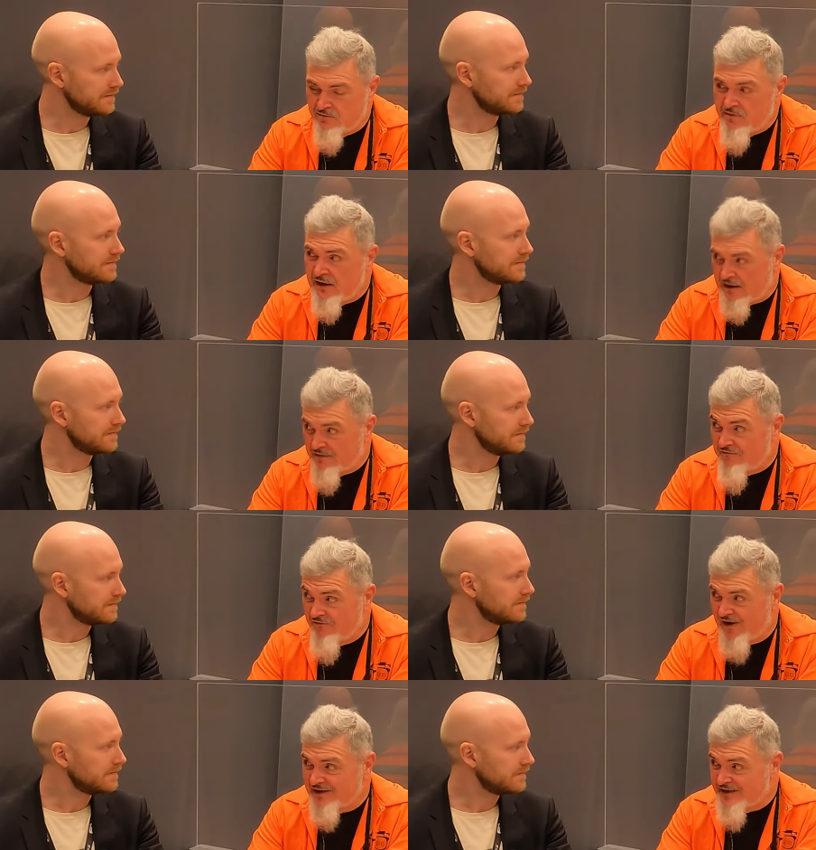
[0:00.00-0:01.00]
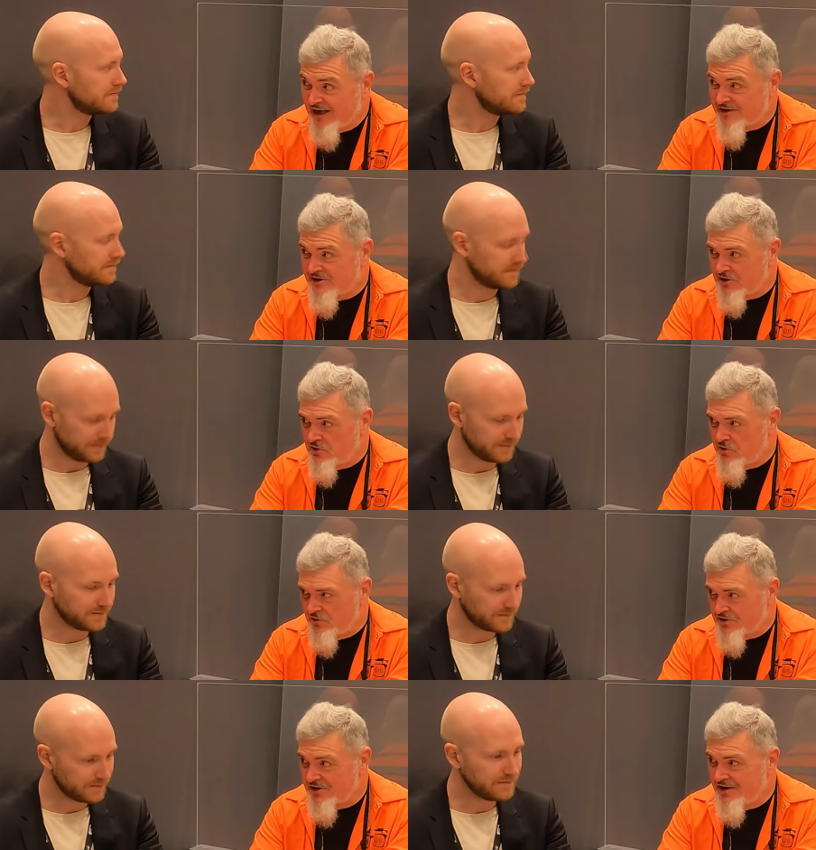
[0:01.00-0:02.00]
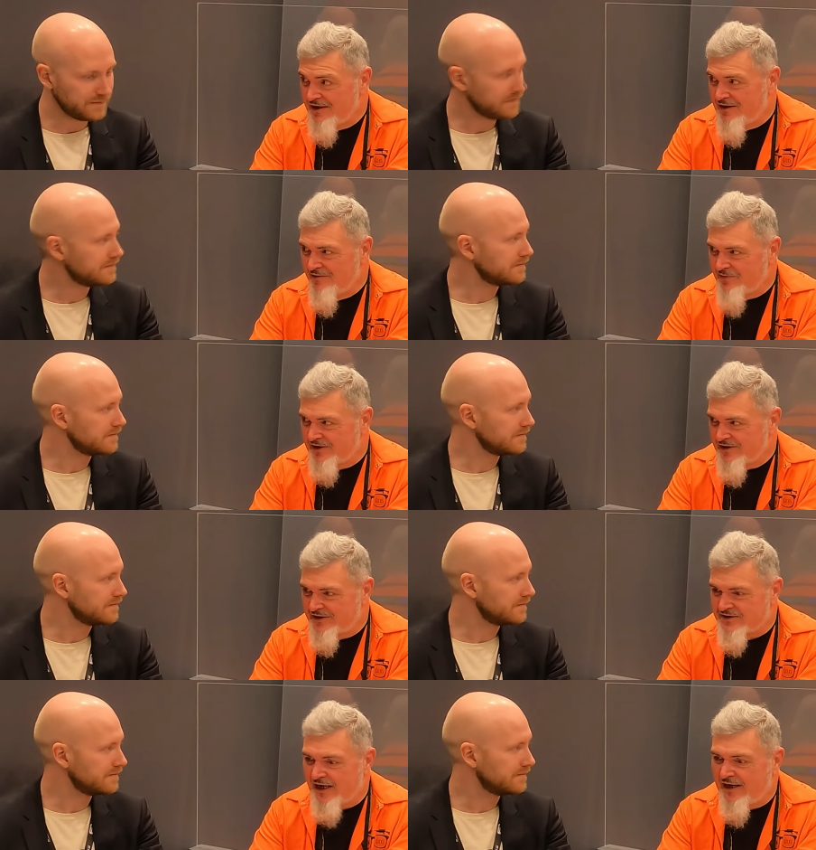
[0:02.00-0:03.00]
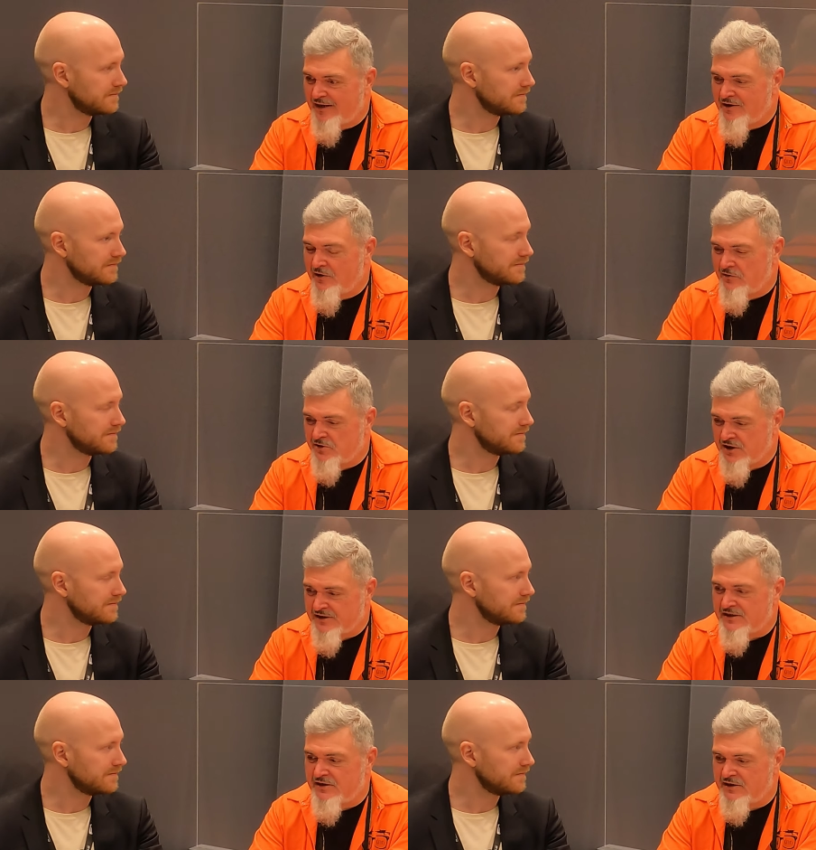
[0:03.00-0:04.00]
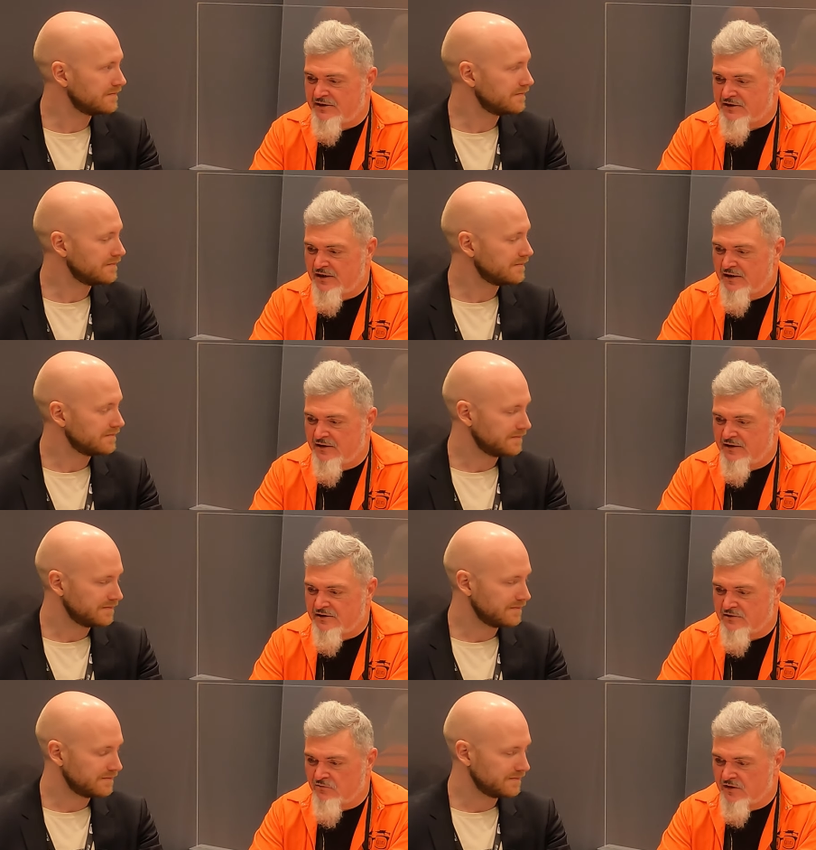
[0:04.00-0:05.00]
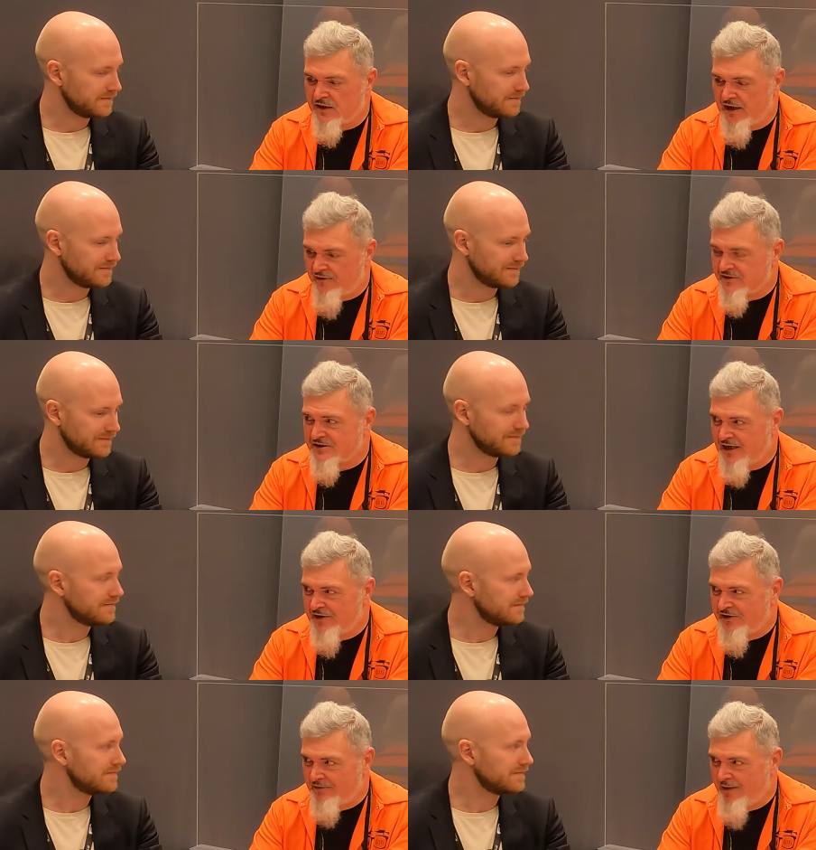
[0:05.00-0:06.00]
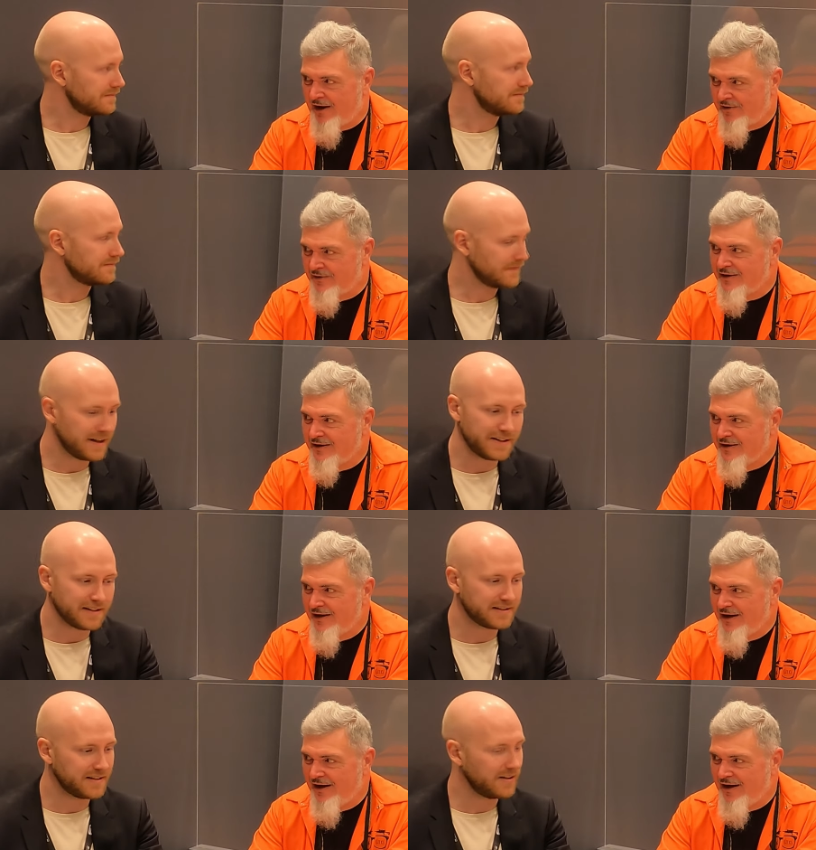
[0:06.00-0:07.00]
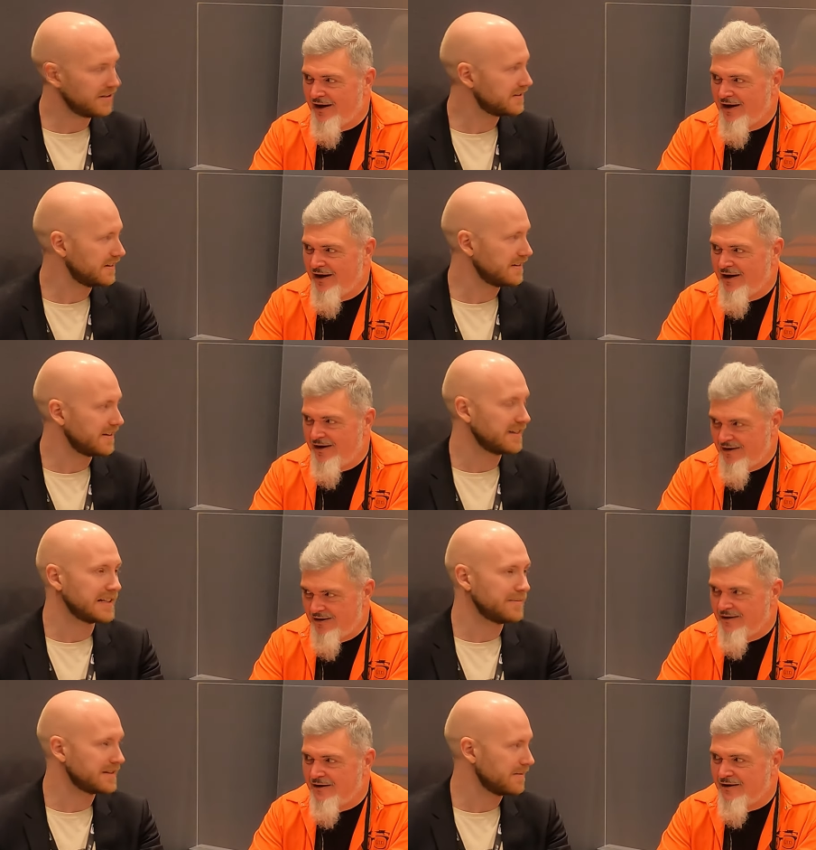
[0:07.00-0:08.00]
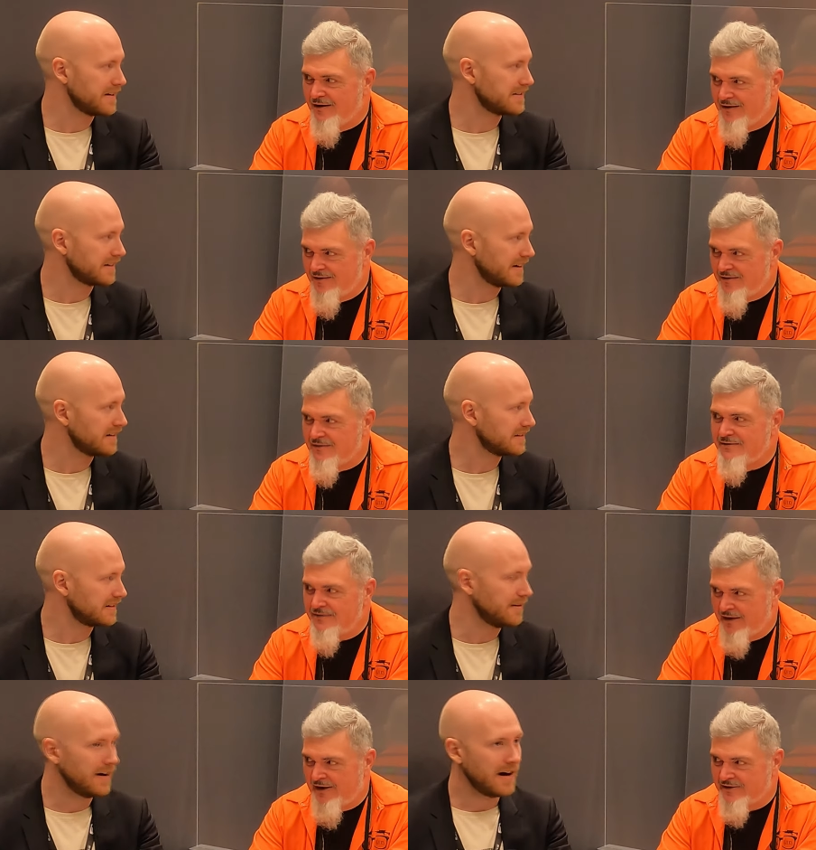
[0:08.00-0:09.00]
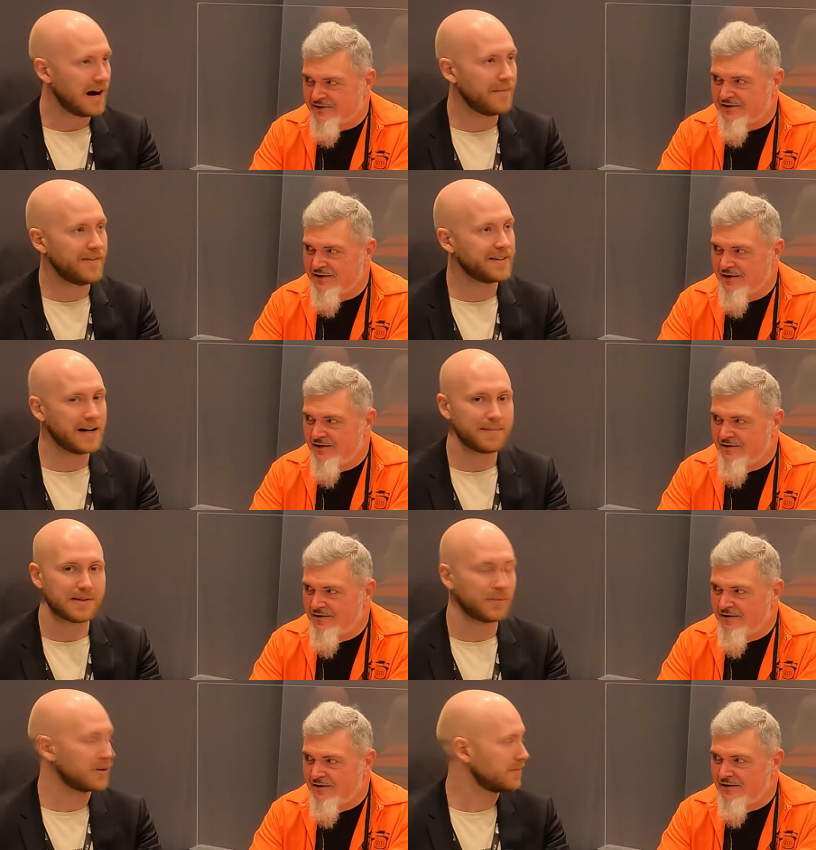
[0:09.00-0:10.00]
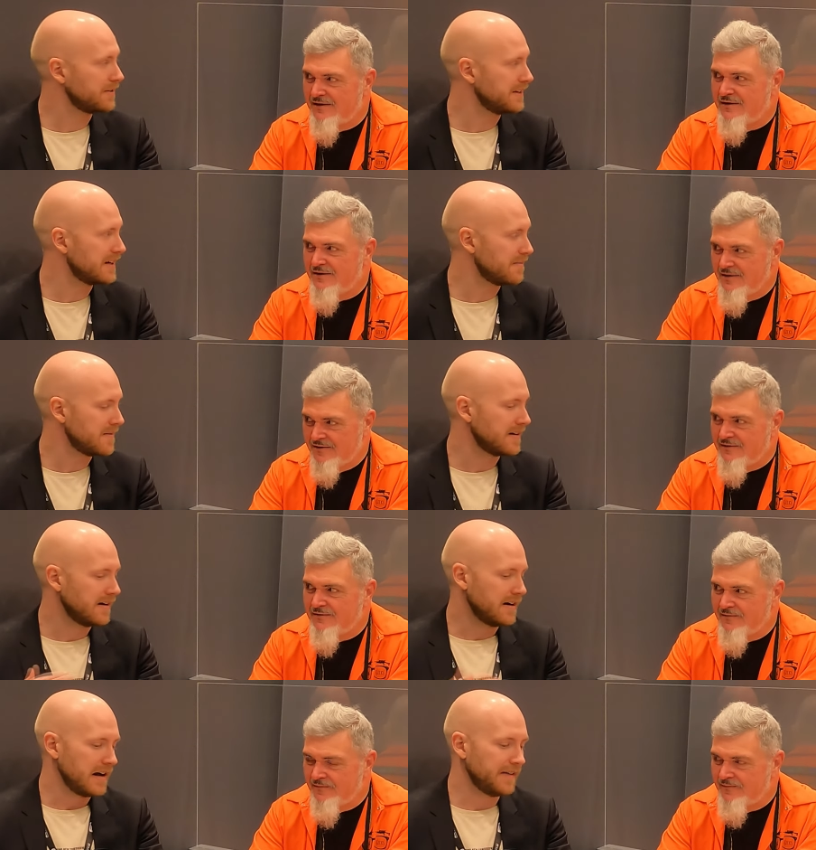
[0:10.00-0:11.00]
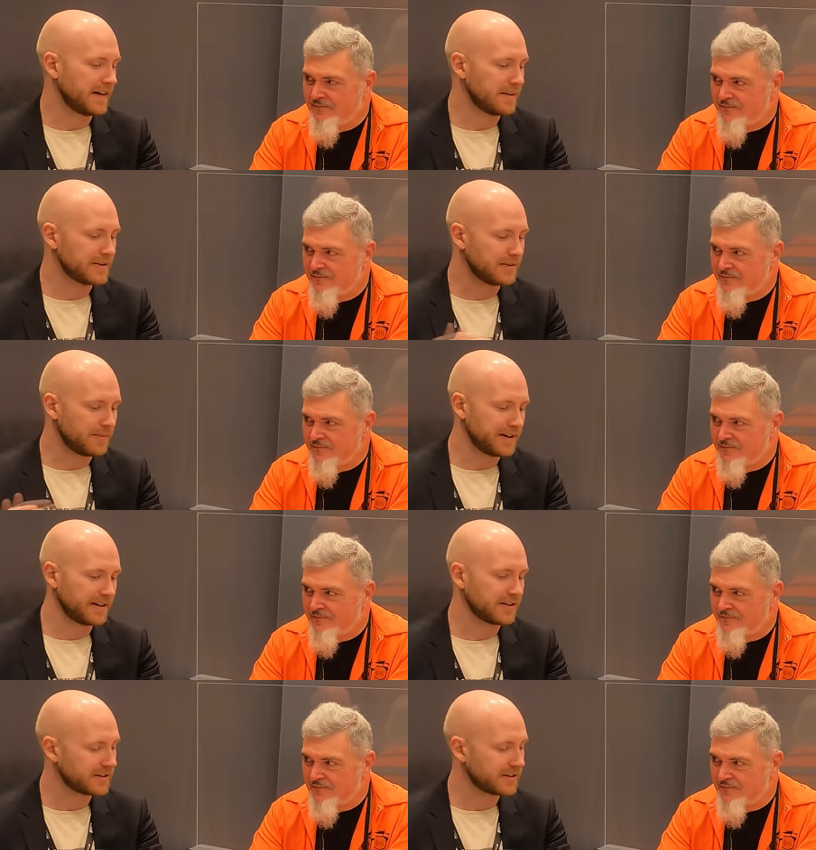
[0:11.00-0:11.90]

Speaker 1: me fantastic news because I, you know, Justin is a, uh, is a really outstanding
Speaker 2: man. Yeah, Justin and Austin and the entire team is amazing guys, and yes. I'm very happy to work with them. And they're able to bring us